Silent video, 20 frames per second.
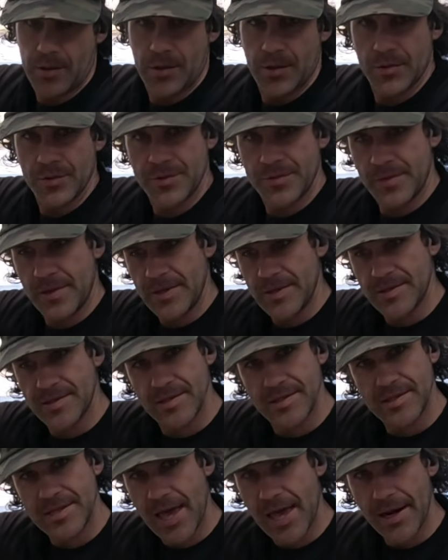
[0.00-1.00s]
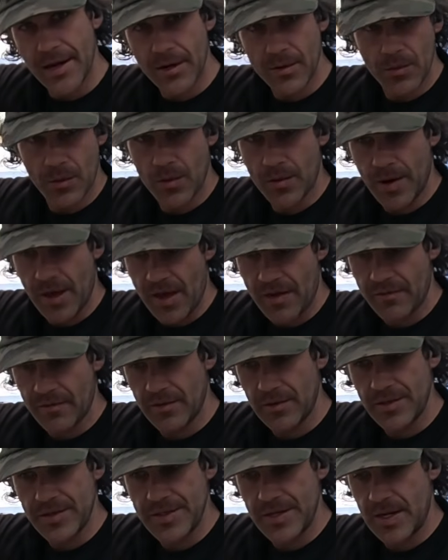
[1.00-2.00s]
which means the tenon won't have at
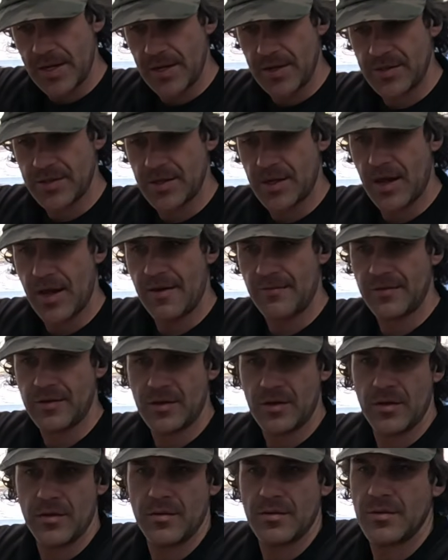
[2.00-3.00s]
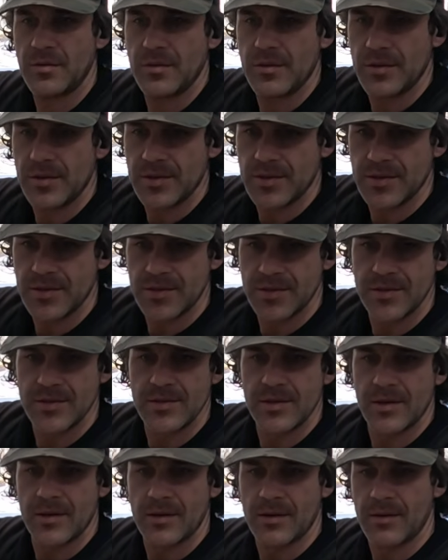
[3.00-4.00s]
least 1.5 inches to go through because this is
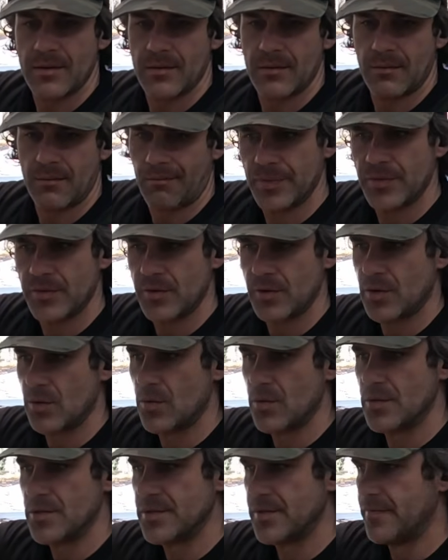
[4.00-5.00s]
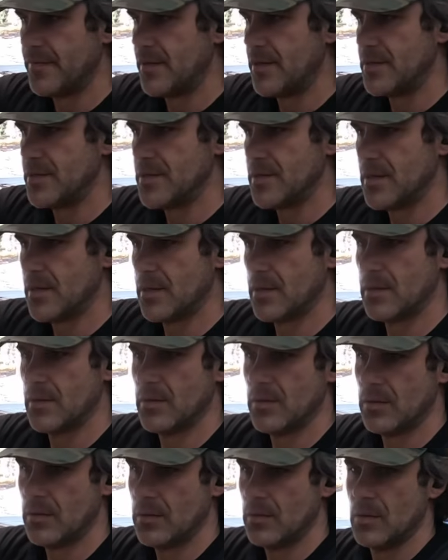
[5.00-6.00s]
like 3/4 of an inch thick.
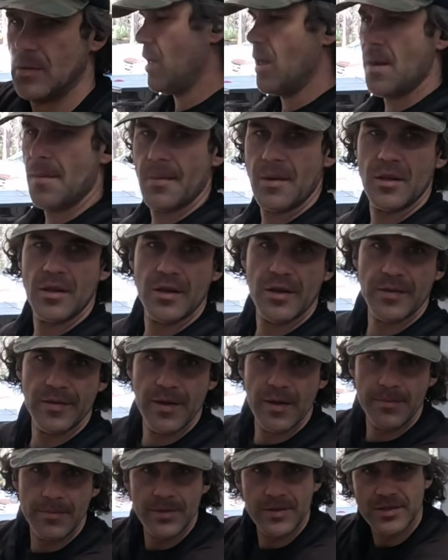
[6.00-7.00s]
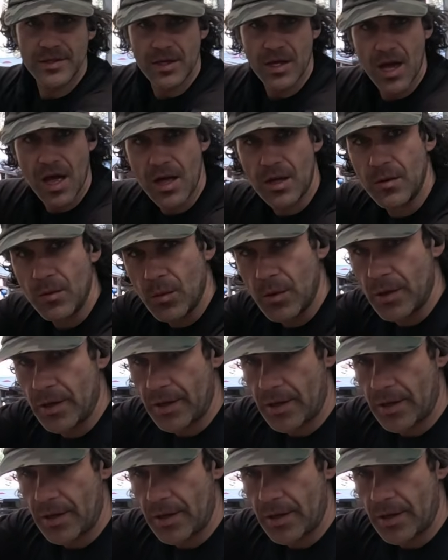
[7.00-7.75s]
I'm gonna look at that piece of cottonwood I